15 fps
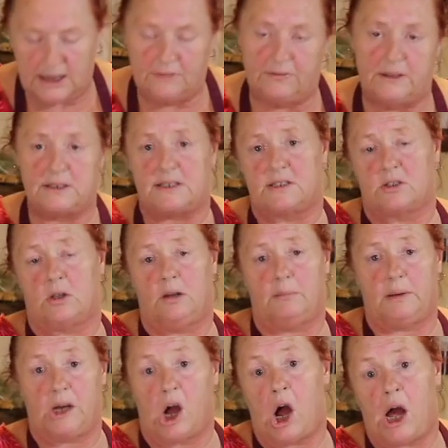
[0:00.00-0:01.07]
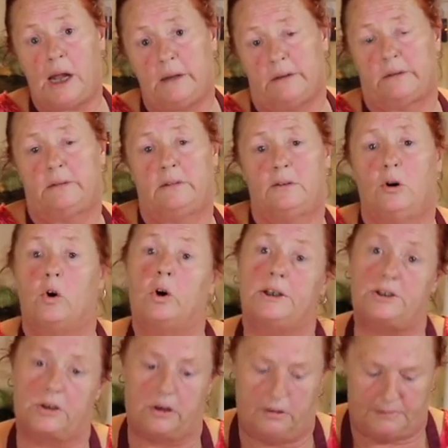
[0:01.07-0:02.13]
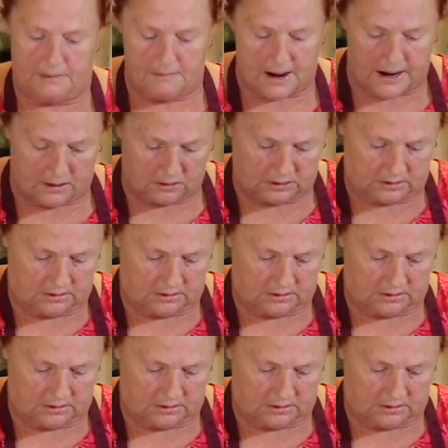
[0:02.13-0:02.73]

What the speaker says: if this is going to be hot or it's going to be mild.